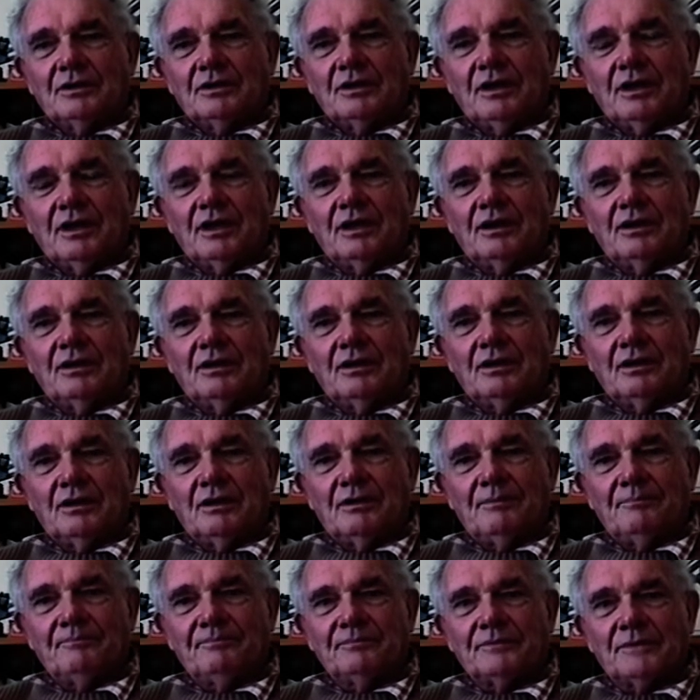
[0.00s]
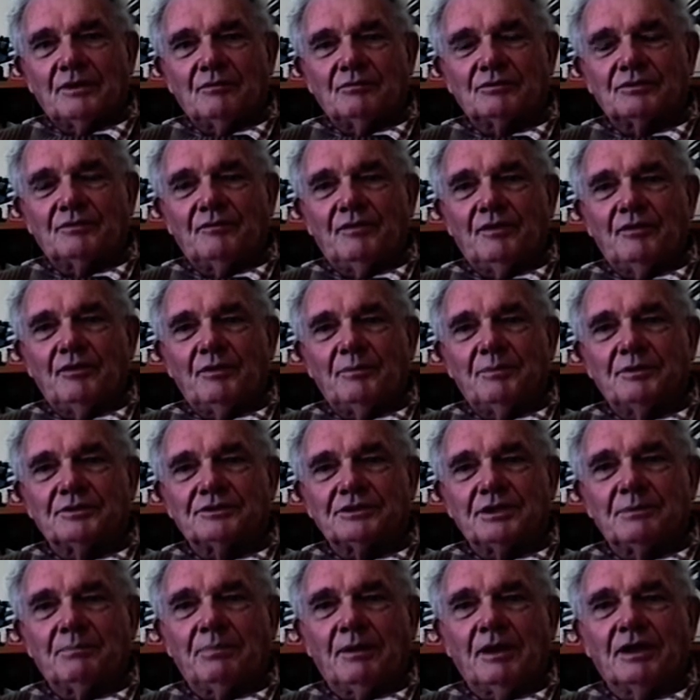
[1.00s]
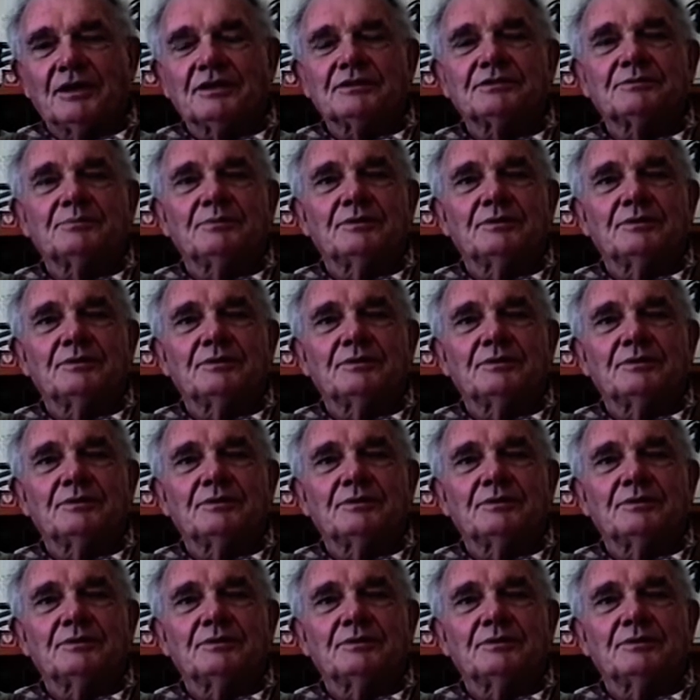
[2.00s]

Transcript: And it was a very busy place